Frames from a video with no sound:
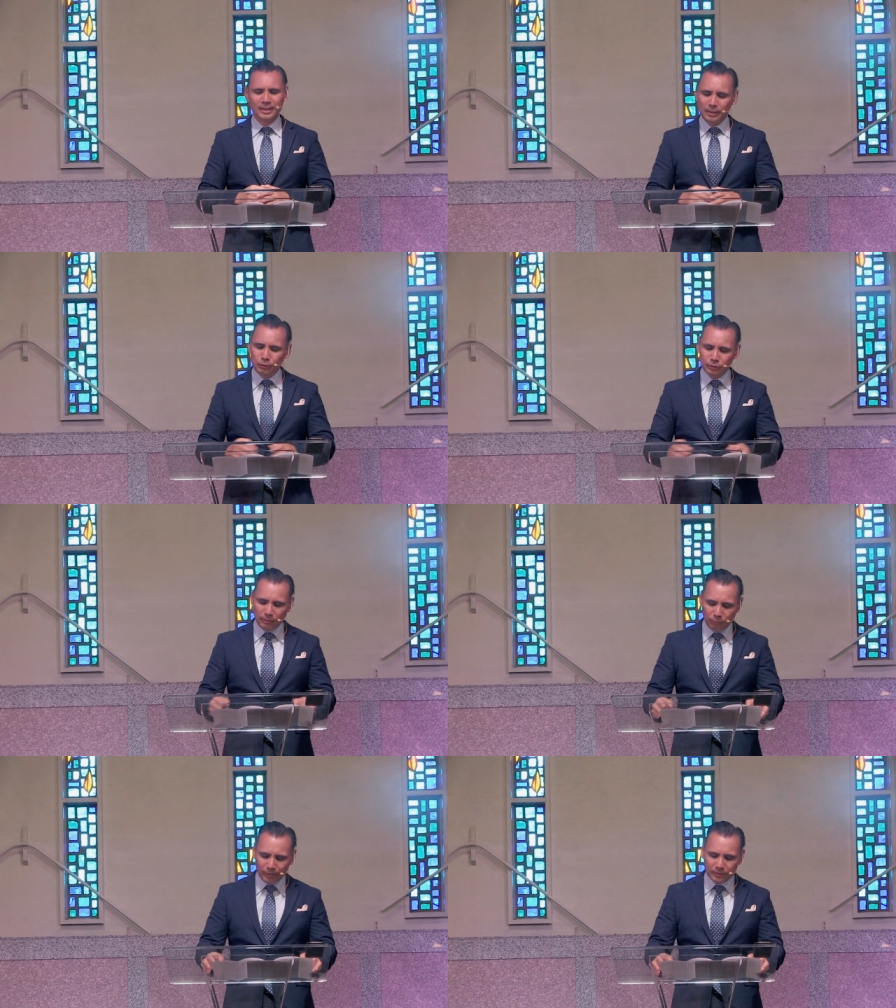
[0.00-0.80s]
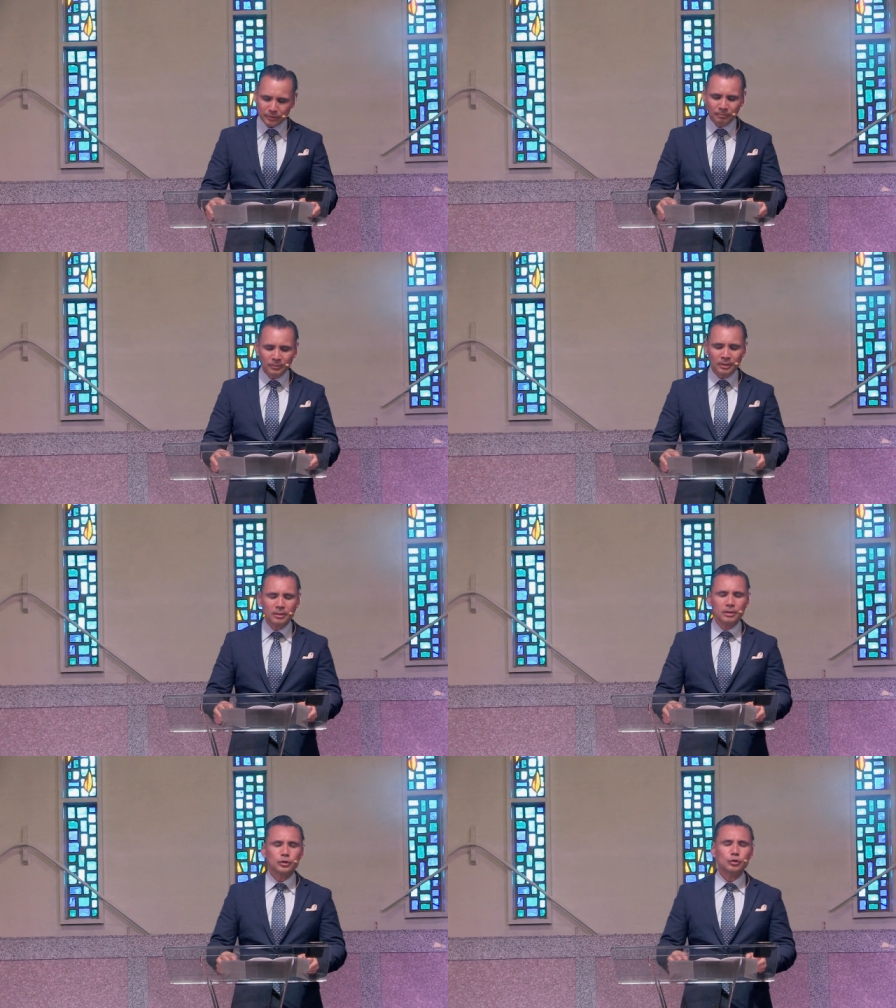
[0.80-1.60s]
You see, friends,
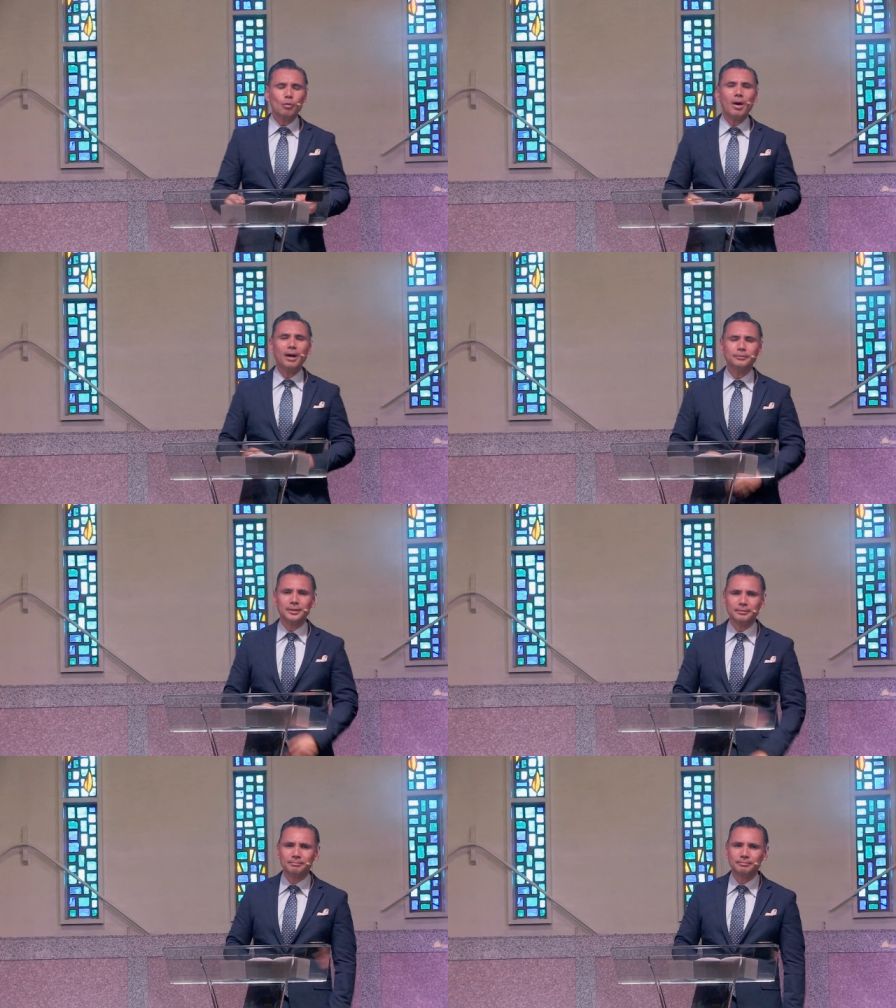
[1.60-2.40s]
so often